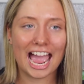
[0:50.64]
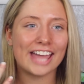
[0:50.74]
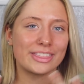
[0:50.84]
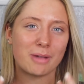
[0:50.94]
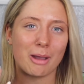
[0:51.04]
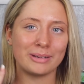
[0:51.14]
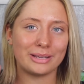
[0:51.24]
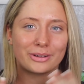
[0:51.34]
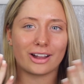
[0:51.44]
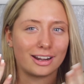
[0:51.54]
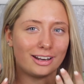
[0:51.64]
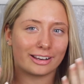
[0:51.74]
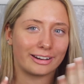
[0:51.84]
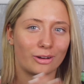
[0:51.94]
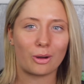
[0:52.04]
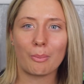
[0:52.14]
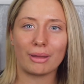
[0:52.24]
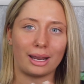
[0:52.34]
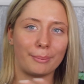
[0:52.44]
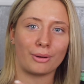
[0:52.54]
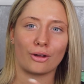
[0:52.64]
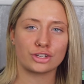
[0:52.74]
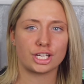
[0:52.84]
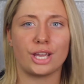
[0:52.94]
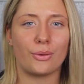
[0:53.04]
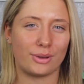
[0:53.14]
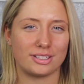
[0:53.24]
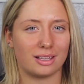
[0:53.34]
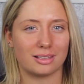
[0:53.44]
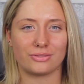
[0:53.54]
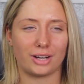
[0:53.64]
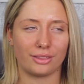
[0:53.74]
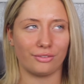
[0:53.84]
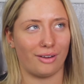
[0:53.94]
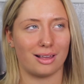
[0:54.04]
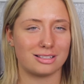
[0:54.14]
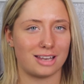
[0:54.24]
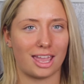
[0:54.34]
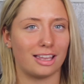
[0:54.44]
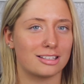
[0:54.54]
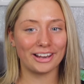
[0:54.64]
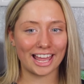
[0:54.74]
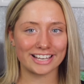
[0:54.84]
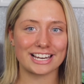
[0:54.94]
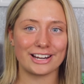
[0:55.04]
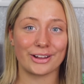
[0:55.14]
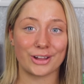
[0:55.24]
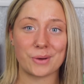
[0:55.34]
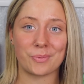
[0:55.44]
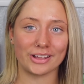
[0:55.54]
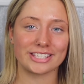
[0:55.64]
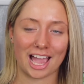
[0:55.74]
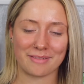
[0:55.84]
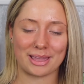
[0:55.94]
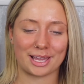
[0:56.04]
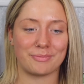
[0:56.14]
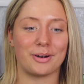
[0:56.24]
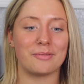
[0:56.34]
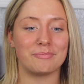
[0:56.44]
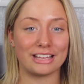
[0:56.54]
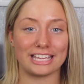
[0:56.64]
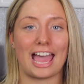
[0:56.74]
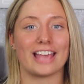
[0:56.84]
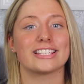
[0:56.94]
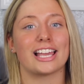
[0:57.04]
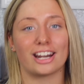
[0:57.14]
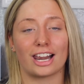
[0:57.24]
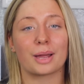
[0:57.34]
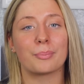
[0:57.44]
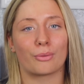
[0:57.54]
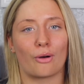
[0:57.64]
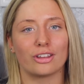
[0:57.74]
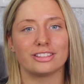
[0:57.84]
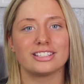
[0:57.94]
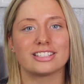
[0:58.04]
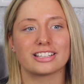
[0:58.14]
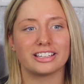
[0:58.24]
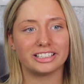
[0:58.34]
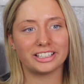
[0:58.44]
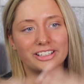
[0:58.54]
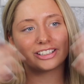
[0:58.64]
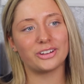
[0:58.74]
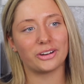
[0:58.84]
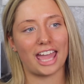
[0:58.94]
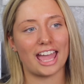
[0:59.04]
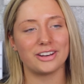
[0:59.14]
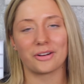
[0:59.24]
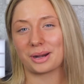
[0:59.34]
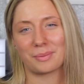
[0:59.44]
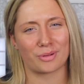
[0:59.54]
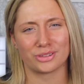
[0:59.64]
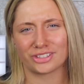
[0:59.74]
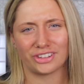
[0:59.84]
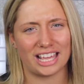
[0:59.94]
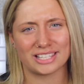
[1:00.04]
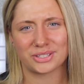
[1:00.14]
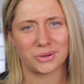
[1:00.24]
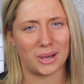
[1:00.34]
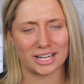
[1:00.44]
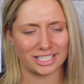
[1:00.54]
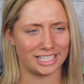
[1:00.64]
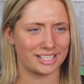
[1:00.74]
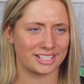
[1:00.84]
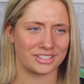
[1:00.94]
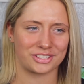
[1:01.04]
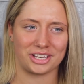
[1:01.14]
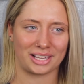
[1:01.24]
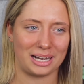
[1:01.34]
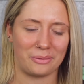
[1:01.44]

at the moment it will kind of look a little bit like blotchy. It always does for like the first day. It will actually look good once I have makeup on, but yes, I look like a bronzed goddess, not really a bronze goddess at all actually, so just look a